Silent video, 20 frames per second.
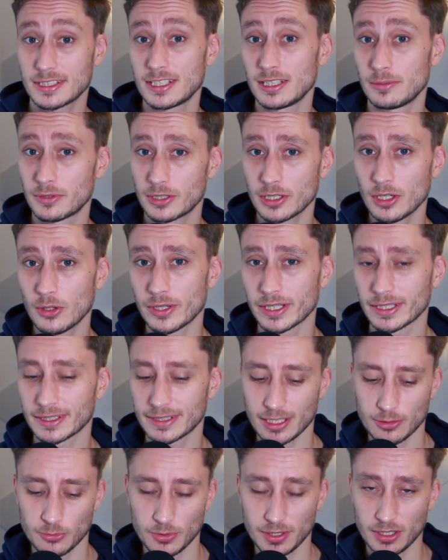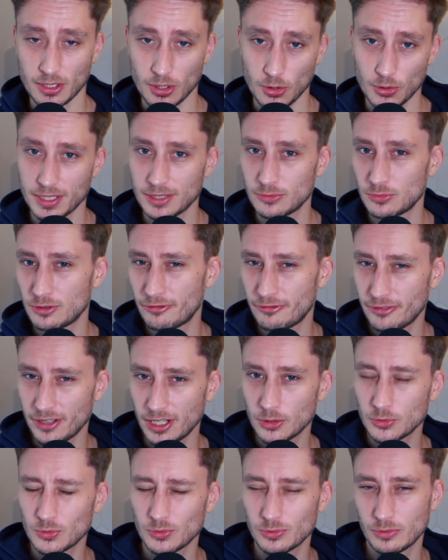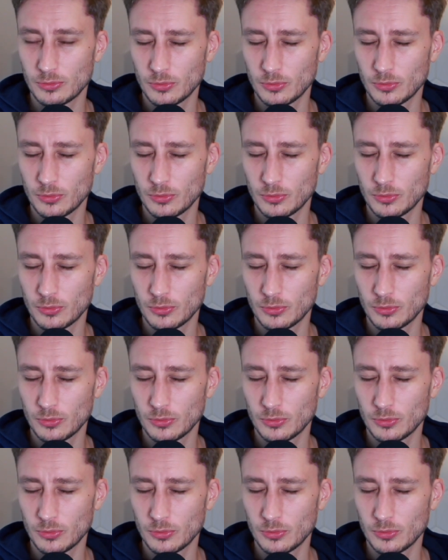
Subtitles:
keep going. Then we know that we found what we